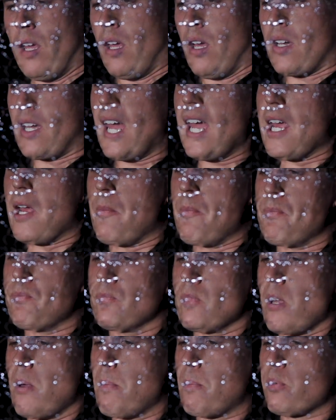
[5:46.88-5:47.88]
Okay,
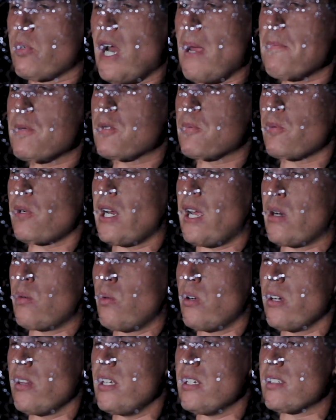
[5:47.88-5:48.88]
prep spray on
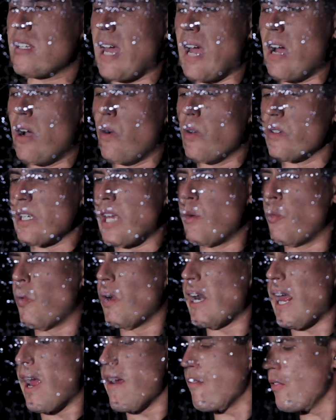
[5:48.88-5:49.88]
one of these towels, and
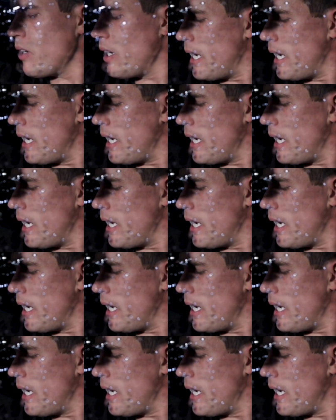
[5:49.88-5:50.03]
whatever